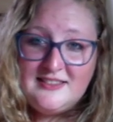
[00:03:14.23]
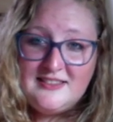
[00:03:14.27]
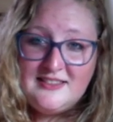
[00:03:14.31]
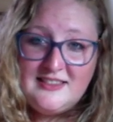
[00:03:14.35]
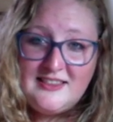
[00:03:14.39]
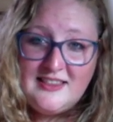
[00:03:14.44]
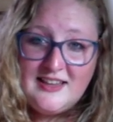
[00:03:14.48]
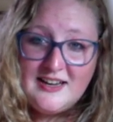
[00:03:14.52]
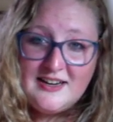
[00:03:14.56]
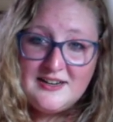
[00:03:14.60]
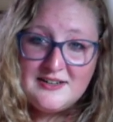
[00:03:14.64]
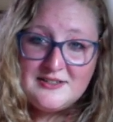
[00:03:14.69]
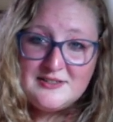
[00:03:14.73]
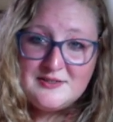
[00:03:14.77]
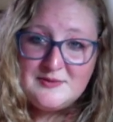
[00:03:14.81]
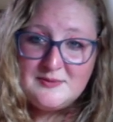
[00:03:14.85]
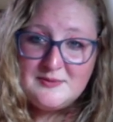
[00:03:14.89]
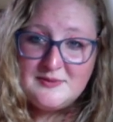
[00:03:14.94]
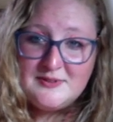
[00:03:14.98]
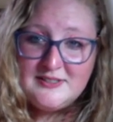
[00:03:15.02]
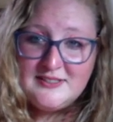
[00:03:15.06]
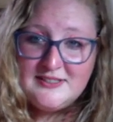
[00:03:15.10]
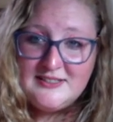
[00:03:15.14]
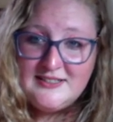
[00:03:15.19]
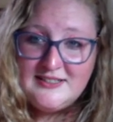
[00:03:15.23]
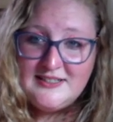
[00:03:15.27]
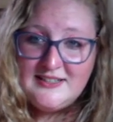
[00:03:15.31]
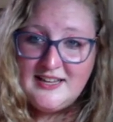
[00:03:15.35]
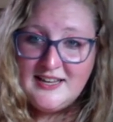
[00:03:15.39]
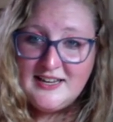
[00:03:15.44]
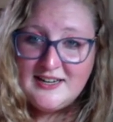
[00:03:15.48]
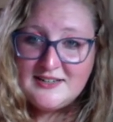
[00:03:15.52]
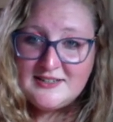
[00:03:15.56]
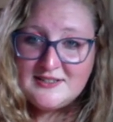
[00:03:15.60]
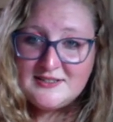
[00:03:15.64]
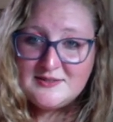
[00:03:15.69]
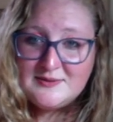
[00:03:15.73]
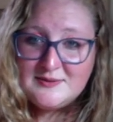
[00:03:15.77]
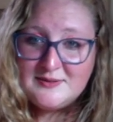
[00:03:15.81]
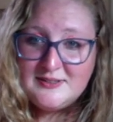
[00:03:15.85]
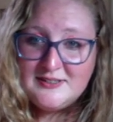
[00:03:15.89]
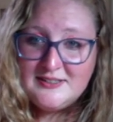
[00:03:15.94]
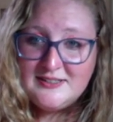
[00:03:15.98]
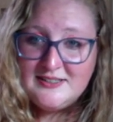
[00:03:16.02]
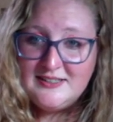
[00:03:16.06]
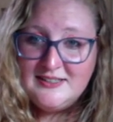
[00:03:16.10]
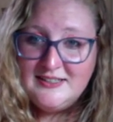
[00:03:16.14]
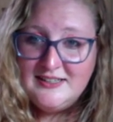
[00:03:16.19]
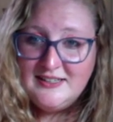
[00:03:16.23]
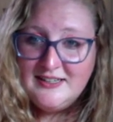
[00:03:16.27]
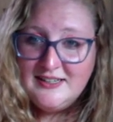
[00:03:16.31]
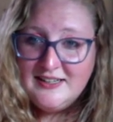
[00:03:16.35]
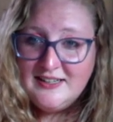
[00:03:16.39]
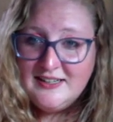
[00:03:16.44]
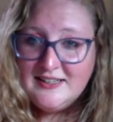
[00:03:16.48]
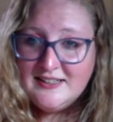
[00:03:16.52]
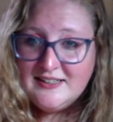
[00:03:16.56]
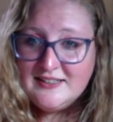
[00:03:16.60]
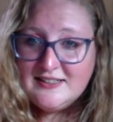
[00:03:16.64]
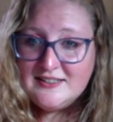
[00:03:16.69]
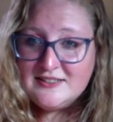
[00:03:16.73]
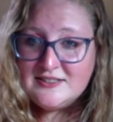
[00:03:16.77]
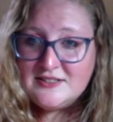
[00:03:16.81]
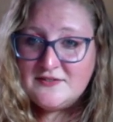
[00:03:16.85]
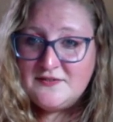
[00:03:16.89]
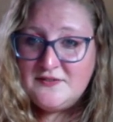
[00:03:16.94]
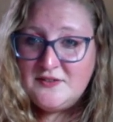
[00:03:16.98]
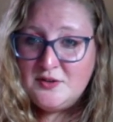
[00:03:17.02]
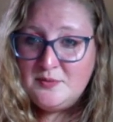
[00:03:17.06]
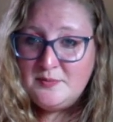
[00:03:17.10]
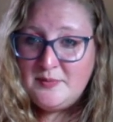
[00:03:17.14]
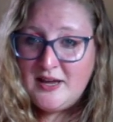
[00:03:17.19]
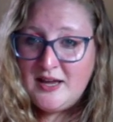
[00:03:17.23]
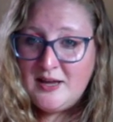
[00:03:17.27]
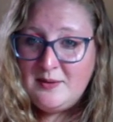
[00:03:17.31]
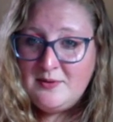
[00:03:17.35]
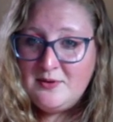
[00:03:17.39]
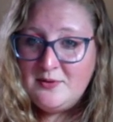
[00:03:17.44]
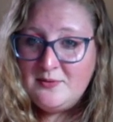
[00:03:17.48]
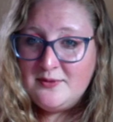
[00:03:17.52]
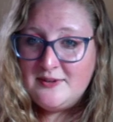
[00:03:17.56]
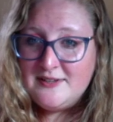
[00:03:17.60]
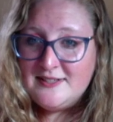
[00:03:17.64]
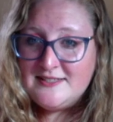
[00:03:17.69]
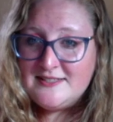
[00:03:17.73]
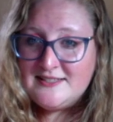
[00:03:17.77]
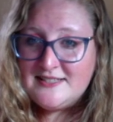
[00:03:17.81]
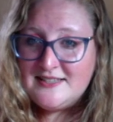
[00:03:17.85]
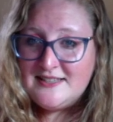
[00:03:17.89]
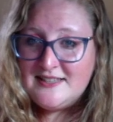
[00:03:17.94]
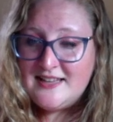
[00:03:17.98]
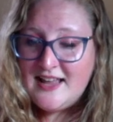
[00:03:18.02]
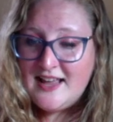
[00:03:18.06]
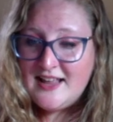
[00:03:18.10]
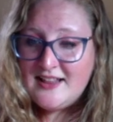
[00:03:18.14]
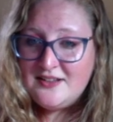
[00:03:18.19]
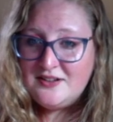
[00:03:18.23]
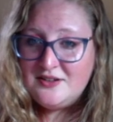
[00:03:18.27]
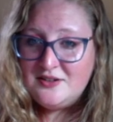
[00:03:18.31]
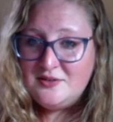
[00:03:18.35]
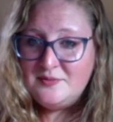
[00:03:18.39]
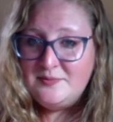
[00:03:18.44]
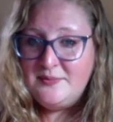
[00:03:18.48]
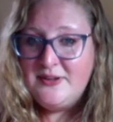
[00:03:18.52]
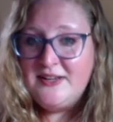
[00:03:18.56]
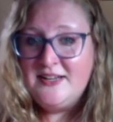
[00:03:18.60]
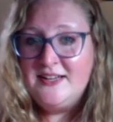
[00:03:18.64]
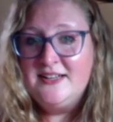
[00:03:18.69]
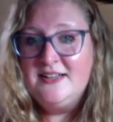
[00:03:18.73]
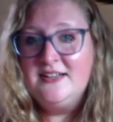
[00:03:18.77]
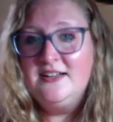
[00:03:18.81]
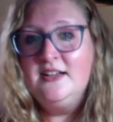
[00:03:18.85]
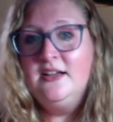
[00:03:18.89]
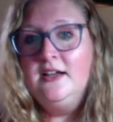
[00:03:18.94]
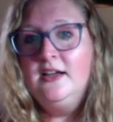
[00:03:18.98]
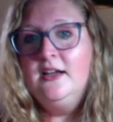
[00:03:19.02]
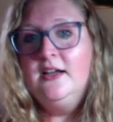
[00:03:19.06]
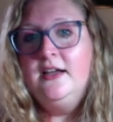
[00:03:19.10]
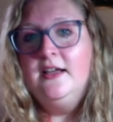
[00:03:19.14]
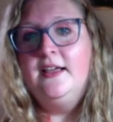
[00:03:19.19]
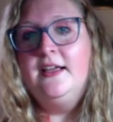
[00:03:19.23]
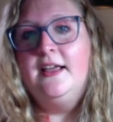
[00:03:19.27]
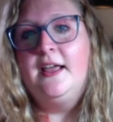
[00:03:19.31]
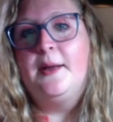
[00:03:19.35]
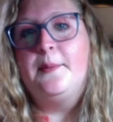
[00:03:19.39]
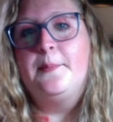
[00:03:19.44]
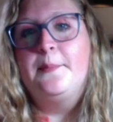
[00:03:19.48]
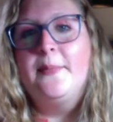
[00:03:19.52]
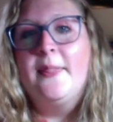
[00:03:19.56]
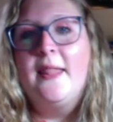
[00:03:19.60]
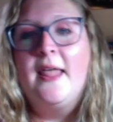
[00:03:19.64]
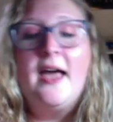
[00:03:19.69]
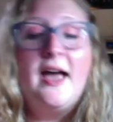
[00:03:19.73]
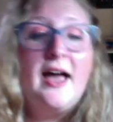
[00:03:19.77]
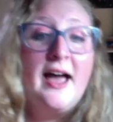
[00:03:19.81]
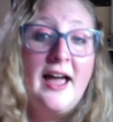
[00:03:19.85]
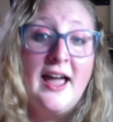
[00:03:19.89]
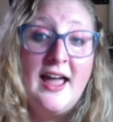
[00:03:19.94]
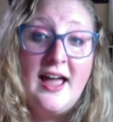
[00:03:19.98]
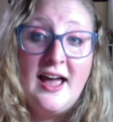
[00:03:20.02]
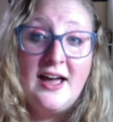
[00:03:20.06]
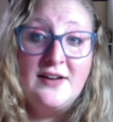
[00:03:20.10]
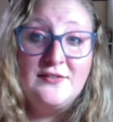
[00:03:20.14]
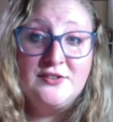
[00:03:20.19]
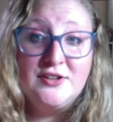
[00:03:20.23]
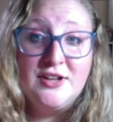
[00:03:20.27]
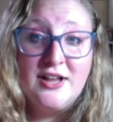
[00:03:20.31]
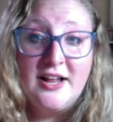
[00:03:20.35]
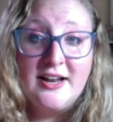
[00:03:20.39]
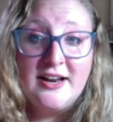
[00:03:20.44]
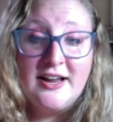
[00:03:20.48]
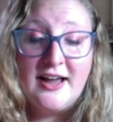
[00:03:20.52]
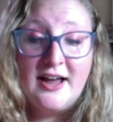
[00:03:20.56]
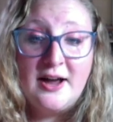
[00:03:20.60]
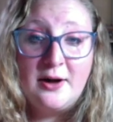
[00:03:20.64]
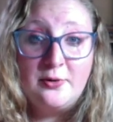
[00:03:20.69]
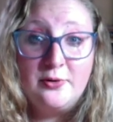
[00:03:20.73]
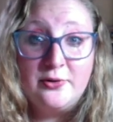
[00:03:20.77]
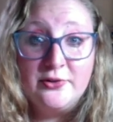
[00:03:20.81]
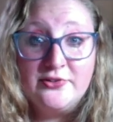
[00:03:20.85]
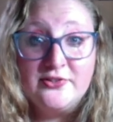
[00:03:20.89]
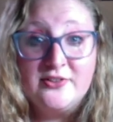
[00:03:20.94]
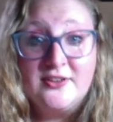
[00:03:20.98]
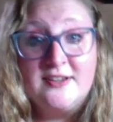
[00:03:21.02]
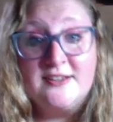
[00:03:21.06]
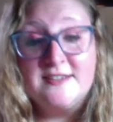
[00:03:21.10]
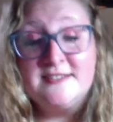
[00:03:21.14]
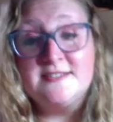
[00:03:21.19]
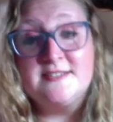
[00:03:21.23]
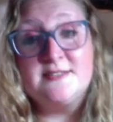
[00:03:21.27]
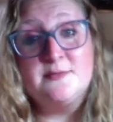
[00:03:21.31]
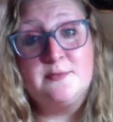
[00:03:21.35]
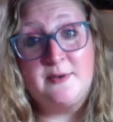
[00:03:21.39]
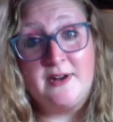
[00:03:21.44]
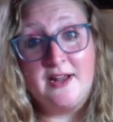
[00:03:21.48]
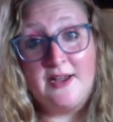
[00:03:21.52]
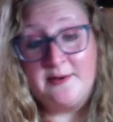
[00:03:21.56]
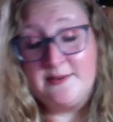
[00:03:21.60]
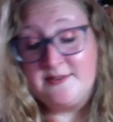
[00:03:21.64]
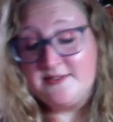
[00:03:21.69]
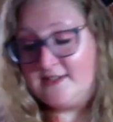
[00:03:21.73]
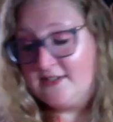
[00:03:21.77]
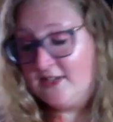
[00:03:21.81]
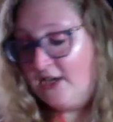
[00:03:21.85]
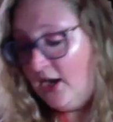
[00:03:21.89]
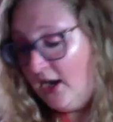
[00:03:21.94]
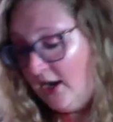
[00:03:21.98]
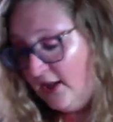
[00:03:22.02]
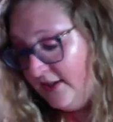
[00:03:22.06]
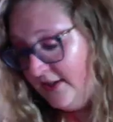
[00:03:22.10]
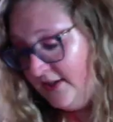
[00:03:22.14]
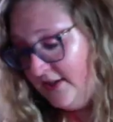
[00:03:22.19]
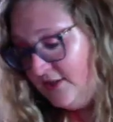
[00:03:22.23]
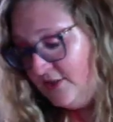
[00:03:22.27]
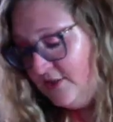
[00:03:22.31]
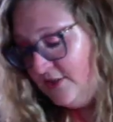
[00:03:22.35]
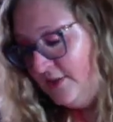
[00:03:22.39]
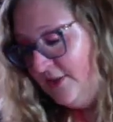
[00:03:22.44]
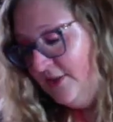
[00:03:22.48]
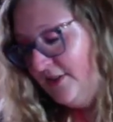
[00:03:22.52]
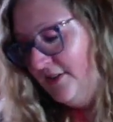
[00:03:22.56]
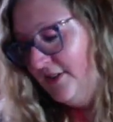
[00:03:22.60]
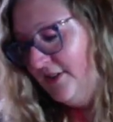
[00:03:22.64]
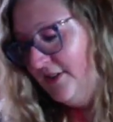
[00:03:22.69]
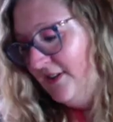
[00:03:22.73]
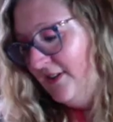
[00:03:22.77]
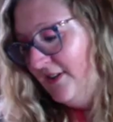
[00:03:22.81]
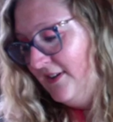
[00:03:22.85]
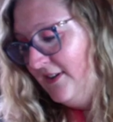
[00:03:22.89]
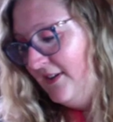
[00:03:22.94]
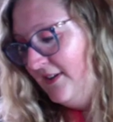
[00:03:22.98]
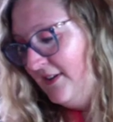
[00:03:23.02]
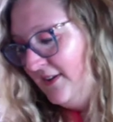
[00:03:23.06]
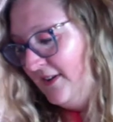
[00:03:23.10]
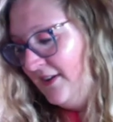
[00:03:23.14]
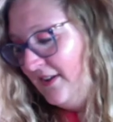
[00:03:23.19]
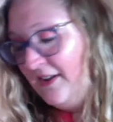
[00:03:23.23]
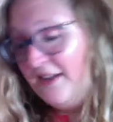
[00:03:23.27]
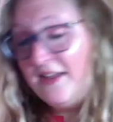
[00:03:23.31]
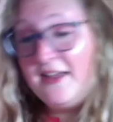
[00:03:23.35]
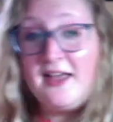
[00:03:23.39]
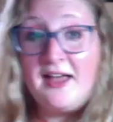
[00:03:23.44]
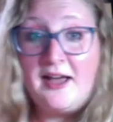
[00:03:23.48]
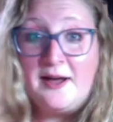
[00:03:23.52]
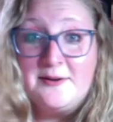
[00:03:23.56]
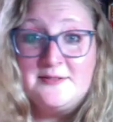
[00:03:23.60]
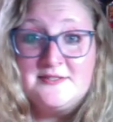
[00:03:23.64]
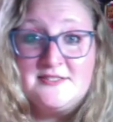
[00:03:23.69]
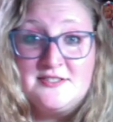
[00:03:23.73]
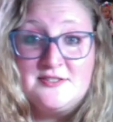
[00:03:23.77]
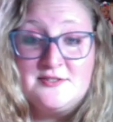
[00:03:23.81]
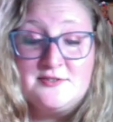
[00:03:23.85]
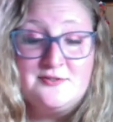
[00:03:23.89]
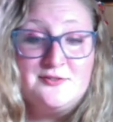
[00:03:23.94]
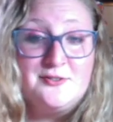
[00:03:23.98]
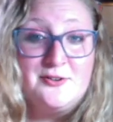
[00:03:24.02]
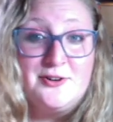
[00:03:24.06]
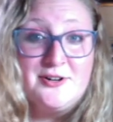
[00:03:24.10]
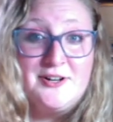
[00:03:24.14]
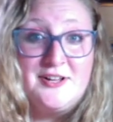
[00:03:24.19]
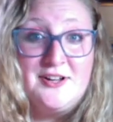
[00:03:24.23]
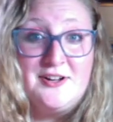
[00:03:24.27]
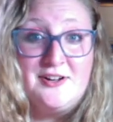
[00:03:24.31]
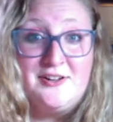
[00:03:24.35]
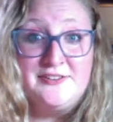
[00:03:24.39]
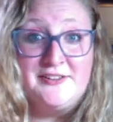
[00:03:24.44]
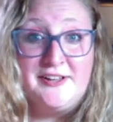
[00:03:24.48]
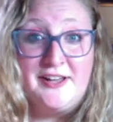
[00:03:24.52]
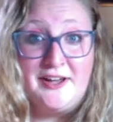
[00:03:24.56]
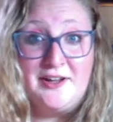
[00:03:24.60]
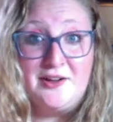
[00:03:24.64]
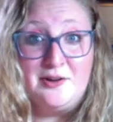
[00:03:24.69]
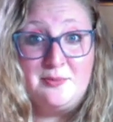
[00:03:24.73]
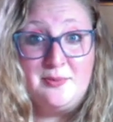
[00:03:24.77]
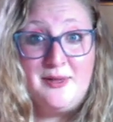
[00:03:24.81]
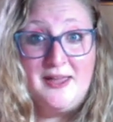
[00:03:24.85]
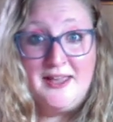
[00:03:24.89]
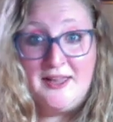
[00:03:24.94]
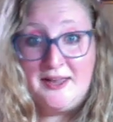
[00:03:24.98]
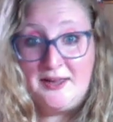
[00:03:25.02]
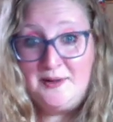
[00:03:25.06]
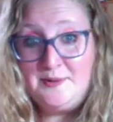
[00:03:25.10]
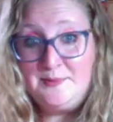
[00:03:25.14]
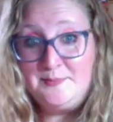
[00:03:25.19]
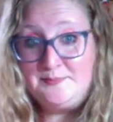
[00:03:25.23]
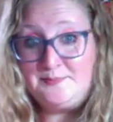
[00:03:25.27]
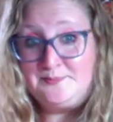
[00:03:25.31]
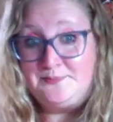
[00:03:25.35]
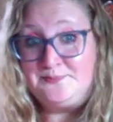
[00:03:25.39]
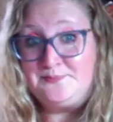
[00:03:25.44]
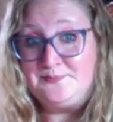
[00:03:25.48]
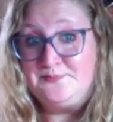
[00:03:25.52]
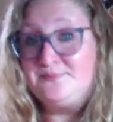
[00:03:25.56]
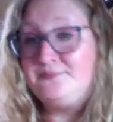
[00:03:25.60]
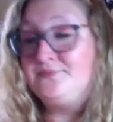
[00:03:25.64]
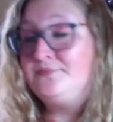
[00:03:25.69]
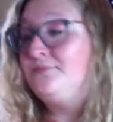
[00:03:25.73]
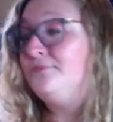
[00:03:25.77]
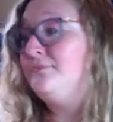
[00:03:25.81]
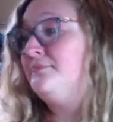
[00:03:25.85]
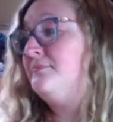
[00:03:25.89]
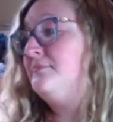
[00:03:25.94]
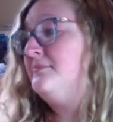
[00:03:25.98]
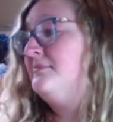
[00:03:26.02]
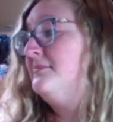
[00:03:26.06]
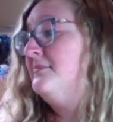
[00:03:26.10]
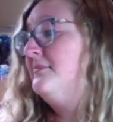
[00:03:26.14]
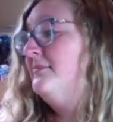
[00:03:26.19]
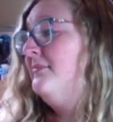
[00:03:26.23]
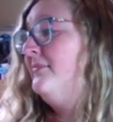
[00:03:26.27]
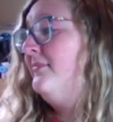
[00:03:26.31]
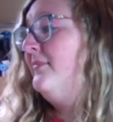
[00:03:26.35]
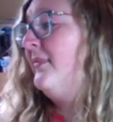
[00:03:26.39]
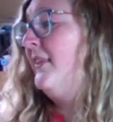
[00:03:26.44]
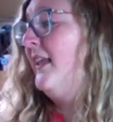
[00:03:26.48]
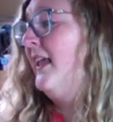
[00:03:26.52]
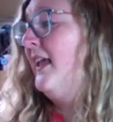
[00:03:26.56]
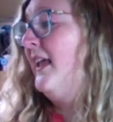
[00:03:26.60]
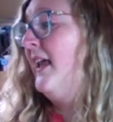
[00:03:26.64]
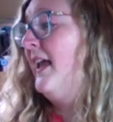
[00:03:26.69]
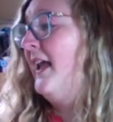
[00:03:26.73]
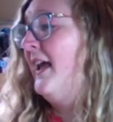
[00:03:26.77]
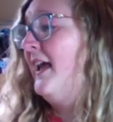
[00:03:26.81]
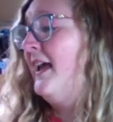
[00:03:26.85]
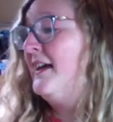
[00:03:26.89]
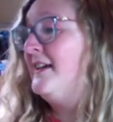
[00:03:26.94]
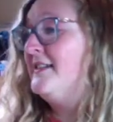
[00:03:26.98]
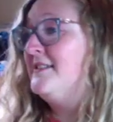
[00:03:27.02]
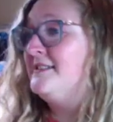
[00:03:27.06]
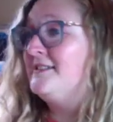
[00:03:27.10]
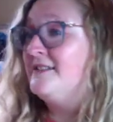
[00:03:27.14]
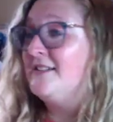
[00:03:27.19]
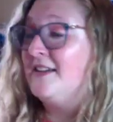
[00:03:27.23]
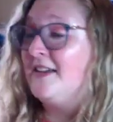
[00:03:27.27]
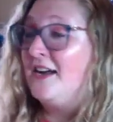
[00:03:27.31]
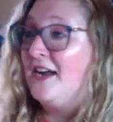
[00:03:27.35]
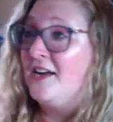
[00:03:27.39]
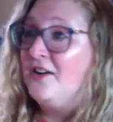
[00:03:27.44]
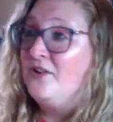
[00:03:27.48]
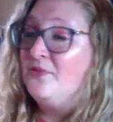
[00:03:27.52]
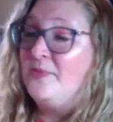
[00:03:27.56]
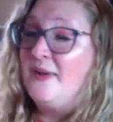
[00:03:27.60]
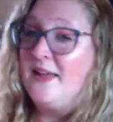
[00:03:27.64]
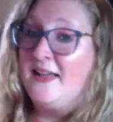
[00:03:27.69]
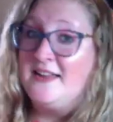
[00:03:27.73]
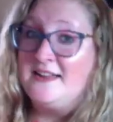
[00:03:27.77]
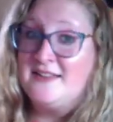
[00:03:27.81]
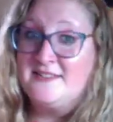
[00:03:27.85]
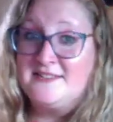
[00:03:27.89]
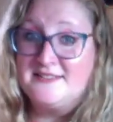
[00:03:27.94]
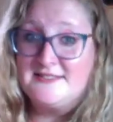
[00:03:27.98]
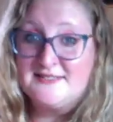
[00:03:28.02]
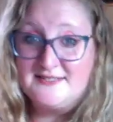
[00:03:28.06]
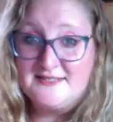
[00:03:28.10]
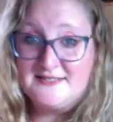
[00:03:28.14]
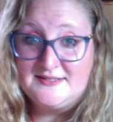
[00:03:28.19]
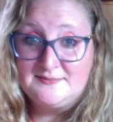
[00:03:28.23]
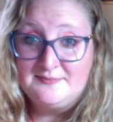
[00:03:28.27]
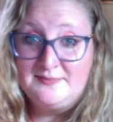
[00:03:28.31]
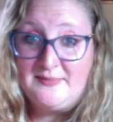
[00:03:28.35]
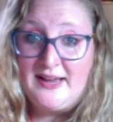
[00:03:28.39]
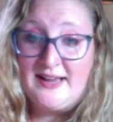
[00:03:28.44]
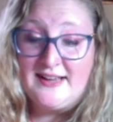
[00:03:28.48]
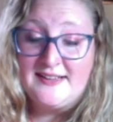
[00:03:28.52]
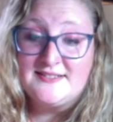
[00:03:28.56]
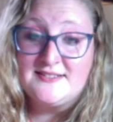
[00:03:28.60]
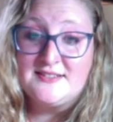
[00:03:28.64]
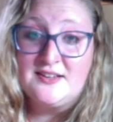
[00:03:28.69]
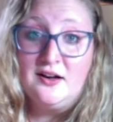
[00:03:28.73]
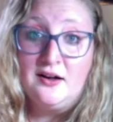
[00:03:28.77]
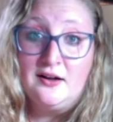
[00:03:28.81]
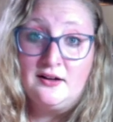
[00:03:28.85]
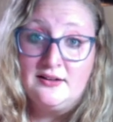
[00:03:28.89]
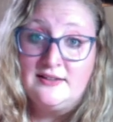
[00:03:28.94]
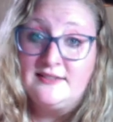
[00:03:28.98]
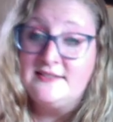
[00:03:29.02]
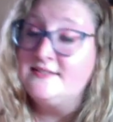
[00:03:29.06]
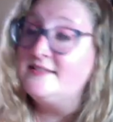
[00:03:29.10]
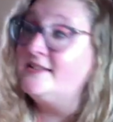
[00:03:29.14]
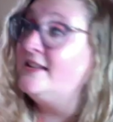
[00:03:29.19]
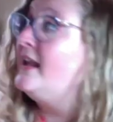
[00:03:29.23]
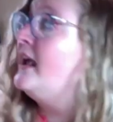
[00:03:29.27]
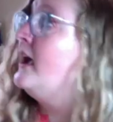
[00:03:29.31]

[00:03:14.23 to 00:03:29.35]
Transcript: there's one, there's one, there's a few baby ones in that little bin. Yeah, I have a lot of owls because when I was in college, I was in a sorority called Chi Omega, and Chi Omega's mascot is the